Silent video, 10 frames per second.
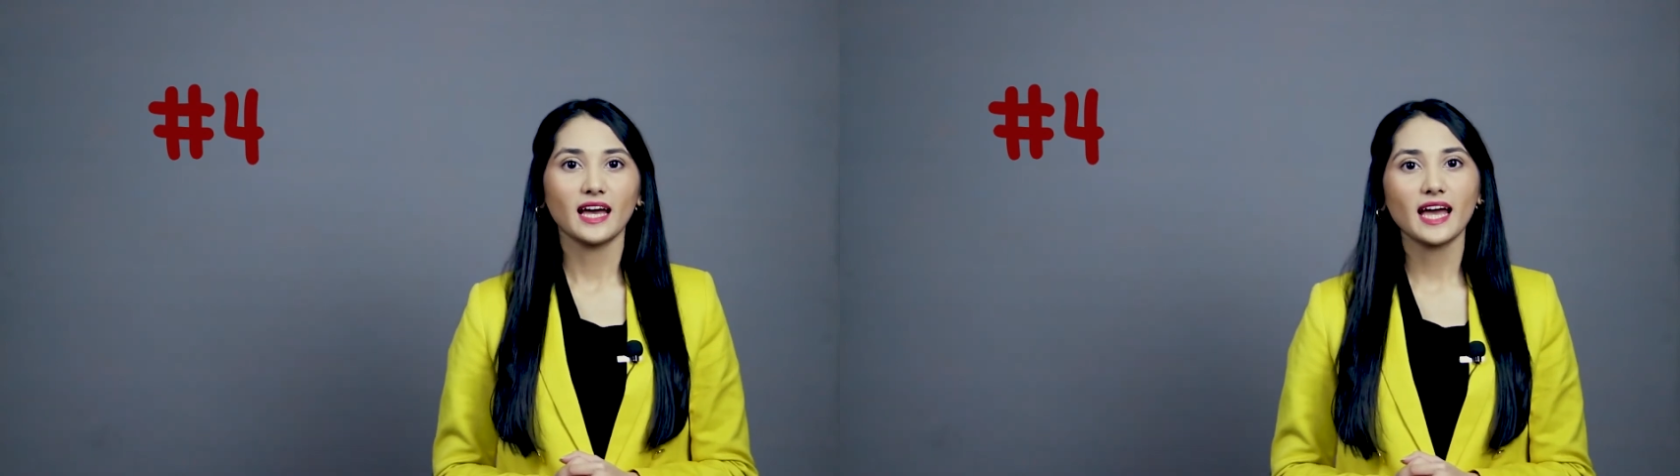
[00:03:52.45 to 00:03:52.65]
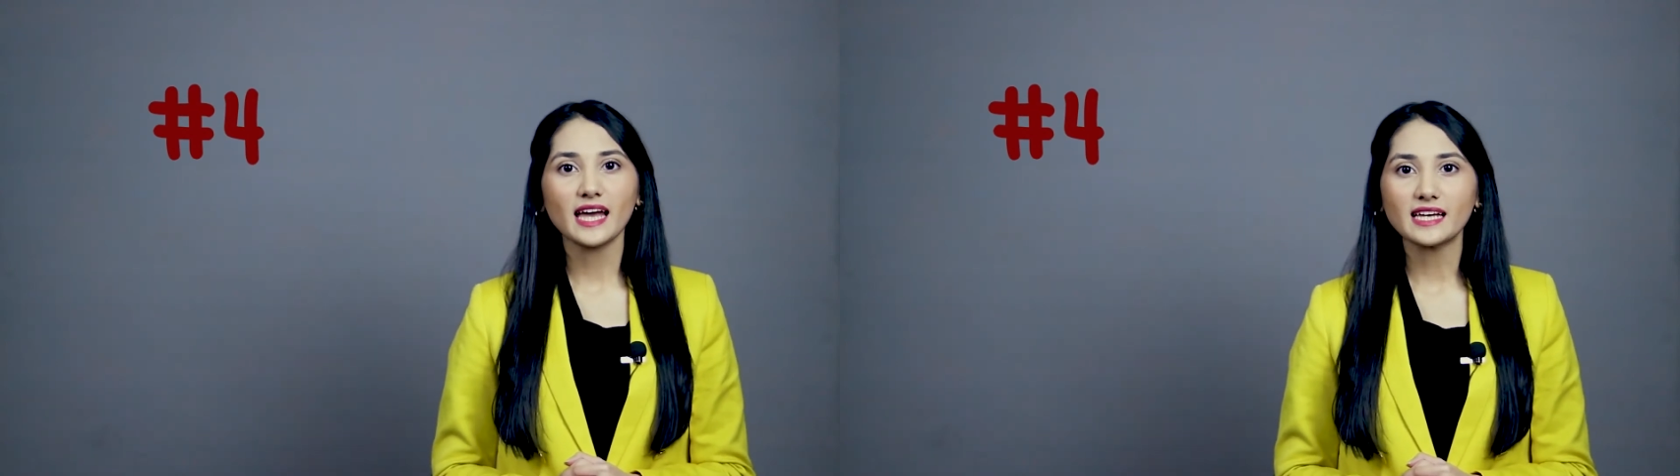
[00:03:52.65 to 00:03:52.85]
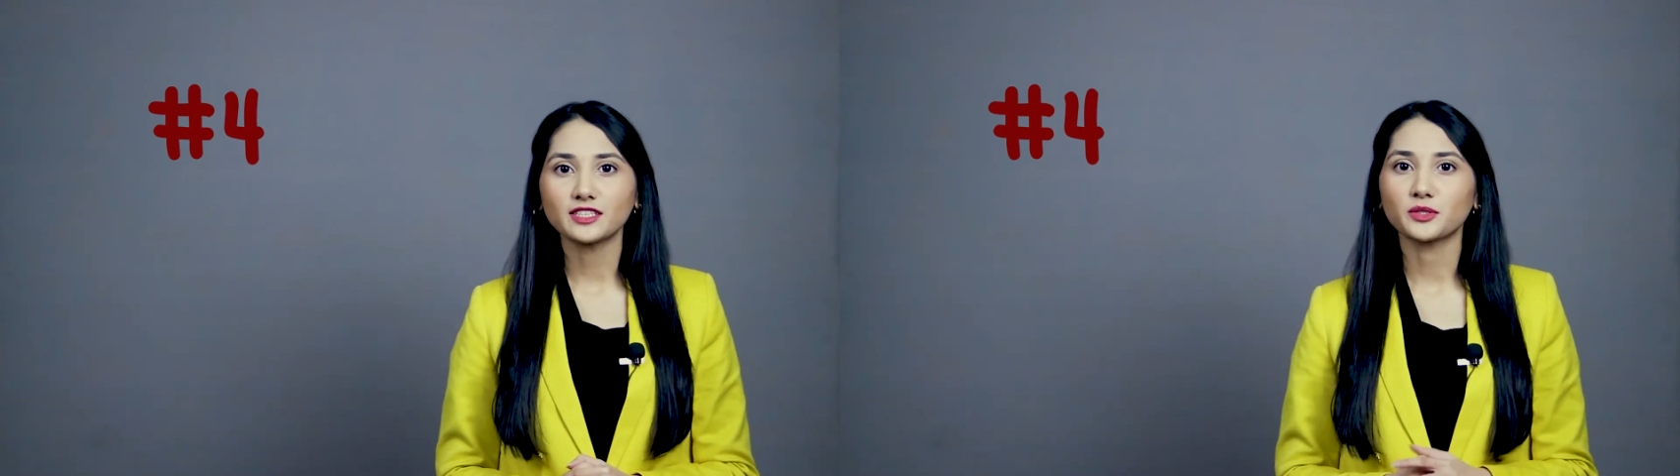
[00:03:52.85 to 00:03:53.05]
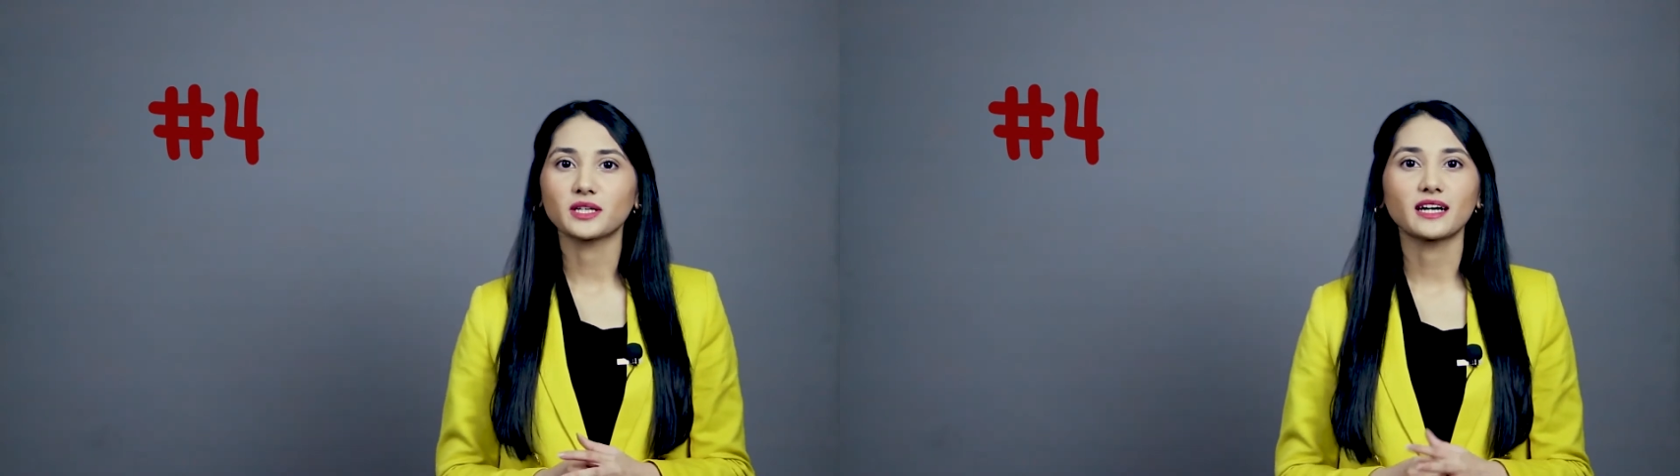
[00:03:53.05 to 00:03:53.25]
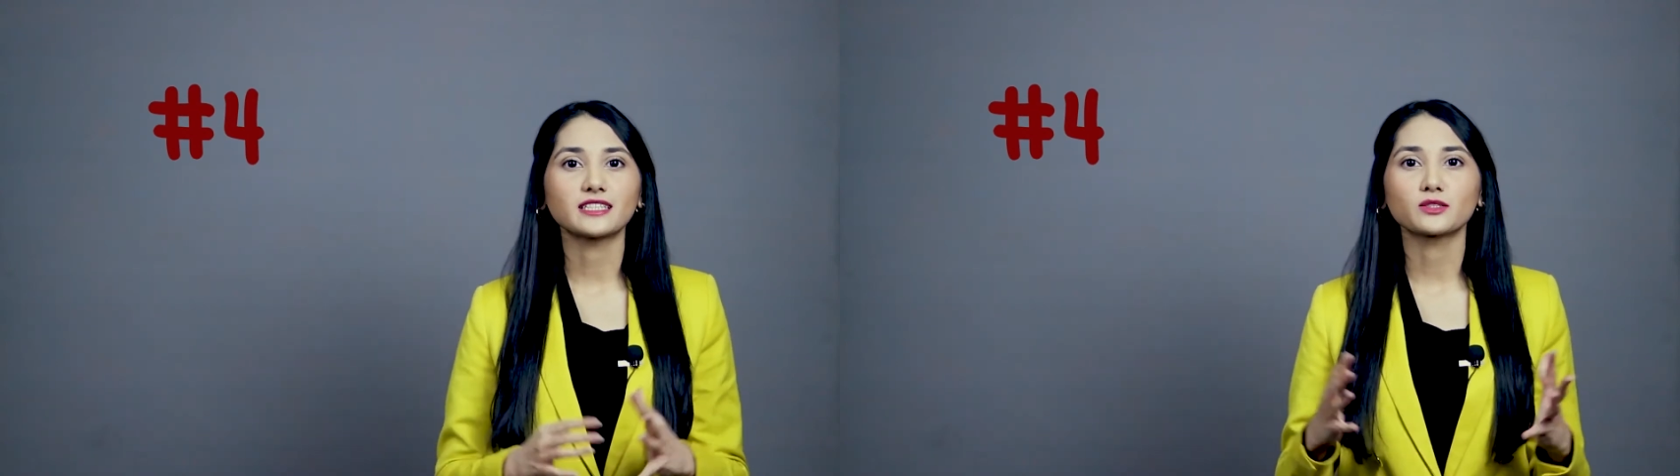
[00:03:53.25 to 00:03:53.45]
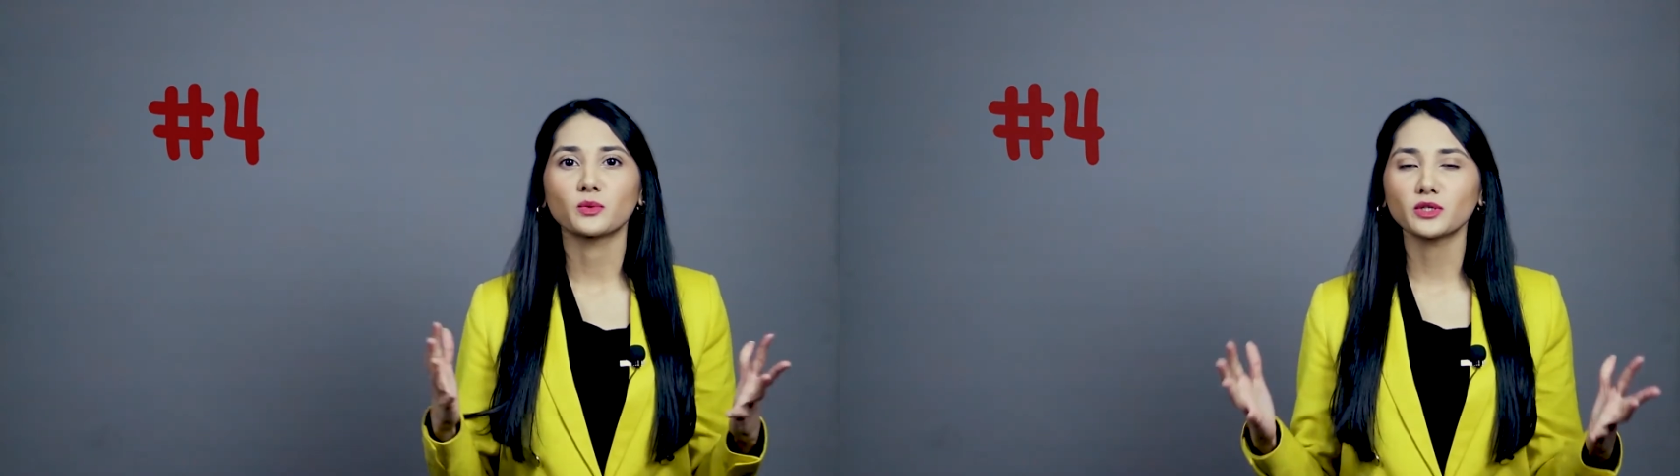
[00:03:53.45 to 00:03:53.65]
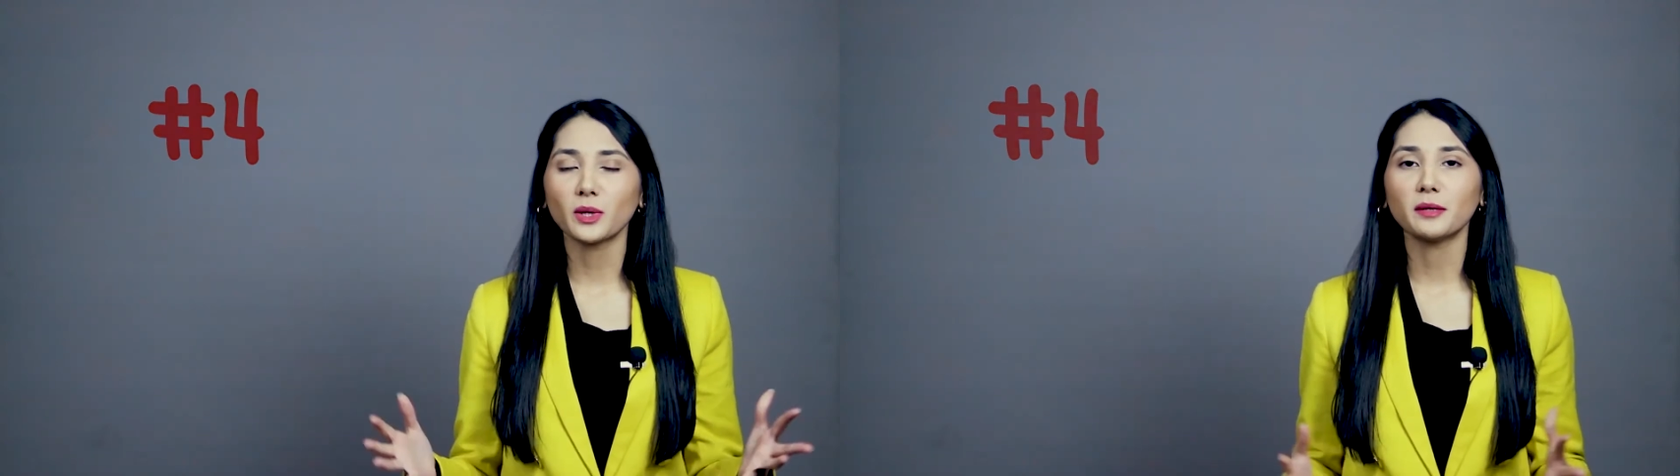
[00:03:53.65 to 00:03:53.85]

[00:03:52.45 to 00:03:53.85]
And you guys, what do I